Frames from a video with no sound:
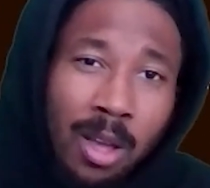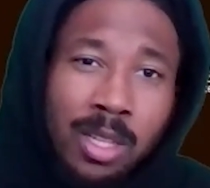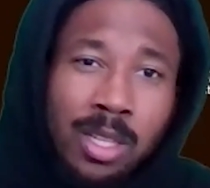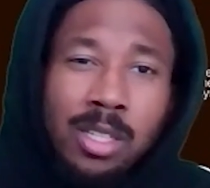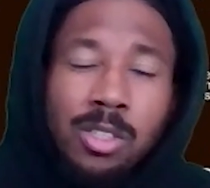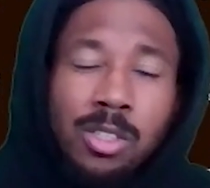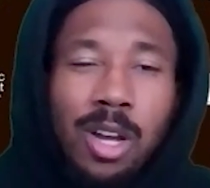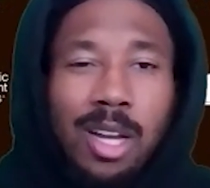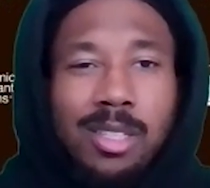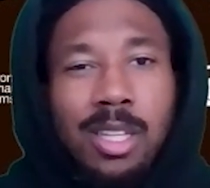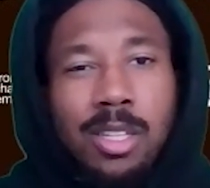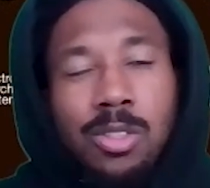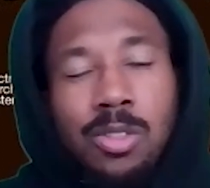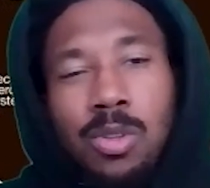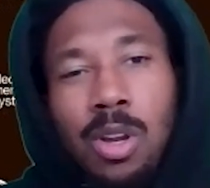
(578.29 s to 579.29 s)
He doesn't try to
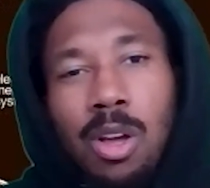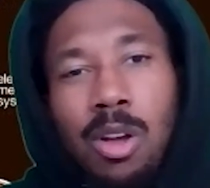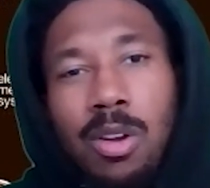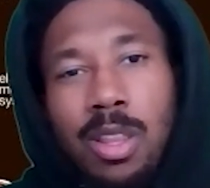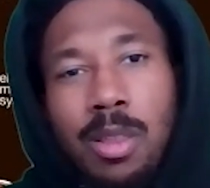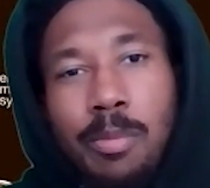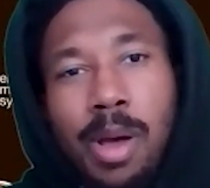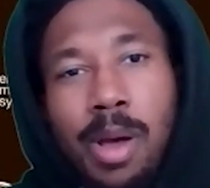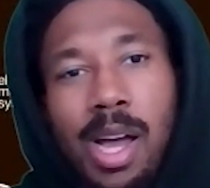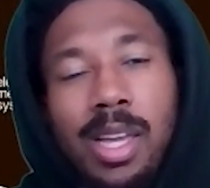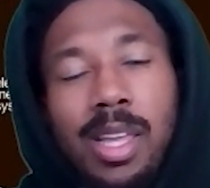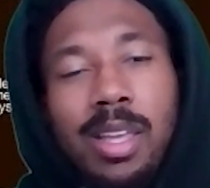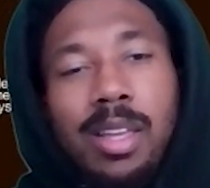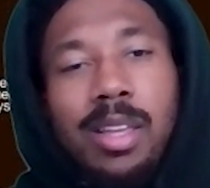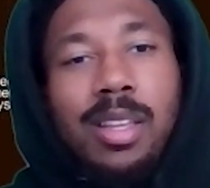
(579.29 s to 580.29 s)
take too long in the
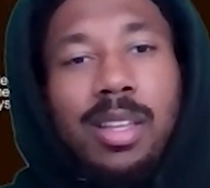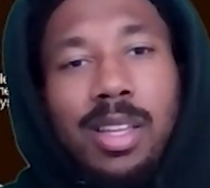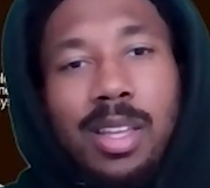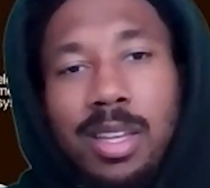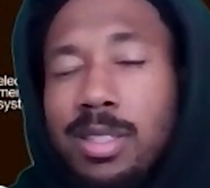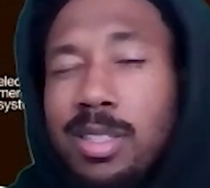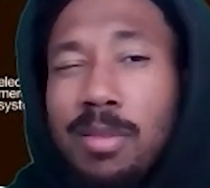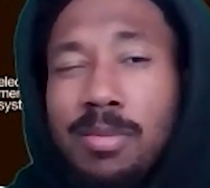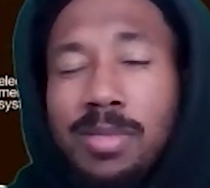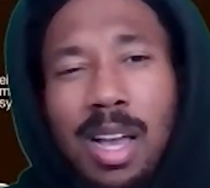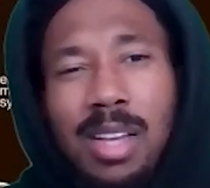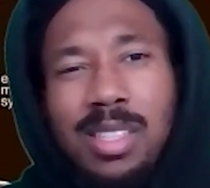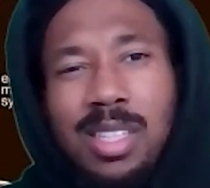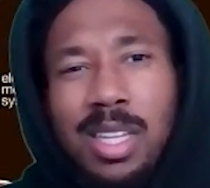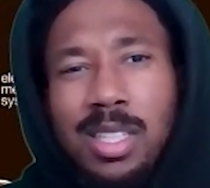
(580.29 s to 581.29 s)
pocket. And
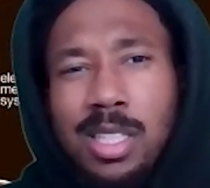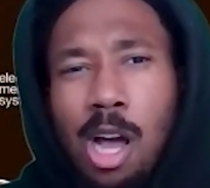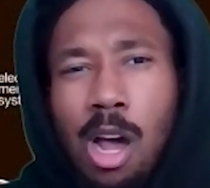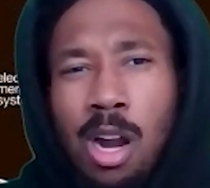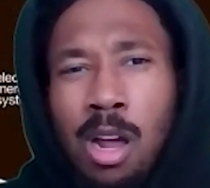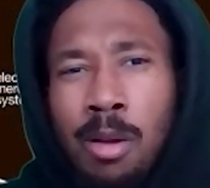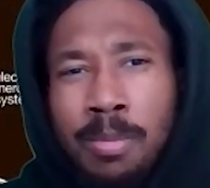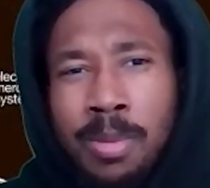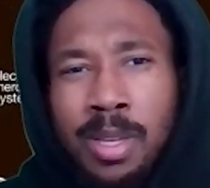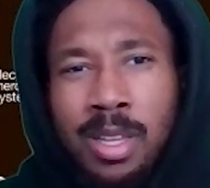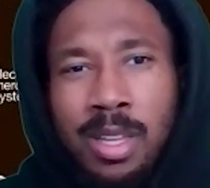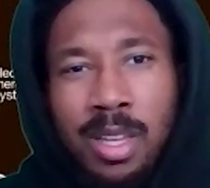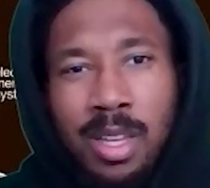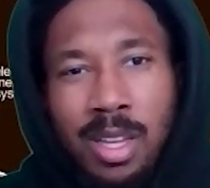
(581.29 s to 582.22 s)
sometimes he gets caught up. He